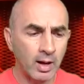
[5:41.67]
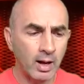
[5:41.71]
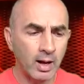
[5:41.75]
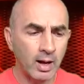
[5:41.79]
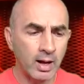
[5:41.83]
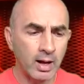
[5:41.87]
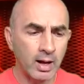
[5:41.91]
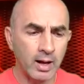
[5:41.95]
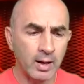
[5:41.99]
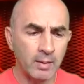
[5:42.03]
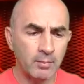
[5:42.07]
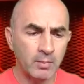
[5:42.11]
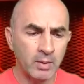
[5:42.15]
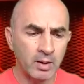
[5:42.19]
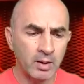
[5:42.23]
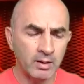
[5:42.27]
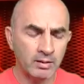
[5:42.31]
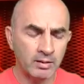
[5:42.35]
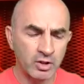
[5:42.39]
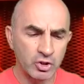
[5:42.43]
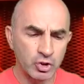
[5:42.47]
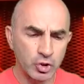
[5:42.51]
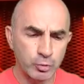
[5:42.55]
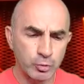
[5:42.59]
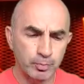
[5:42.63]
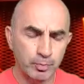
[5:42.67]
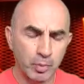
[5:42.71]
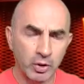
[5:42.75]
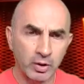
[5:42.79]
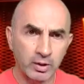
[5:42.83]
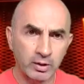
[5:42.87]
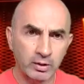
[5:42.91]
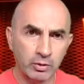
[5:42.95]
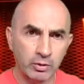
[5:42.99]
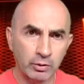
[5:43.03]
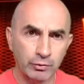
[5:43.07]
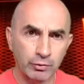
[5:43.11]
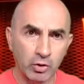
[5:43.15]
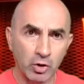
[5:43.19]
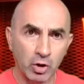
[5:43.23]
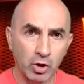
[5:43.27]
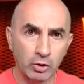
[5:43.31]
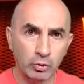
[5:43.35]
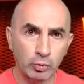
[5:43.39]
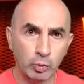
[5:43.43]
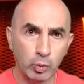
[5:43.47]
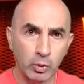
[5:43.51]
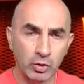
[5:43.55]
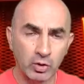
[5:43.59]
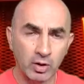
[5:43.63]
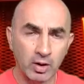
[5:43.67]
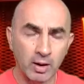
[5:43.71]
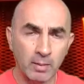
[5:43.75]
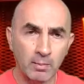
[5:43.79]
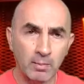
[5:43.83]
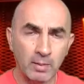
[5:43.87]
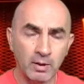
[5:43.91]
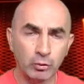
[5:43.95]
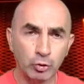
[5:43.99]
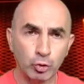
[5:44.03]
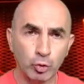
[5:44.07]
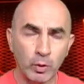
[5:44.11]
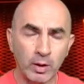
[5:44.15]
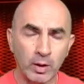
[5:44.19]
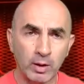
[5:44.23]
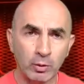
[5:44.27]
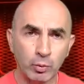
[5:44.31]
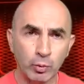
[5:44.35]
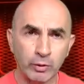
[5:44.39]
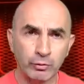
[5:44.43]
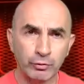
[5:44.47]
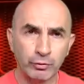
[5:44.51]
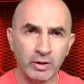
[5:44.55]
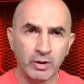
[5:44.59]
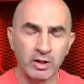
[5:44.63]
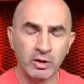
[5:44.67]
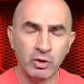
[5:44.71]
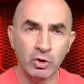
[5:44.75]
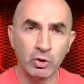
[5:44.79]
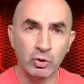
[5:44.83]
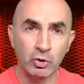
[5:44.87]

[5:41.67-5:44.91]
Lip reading: the Spirit of God will come and dwell within you,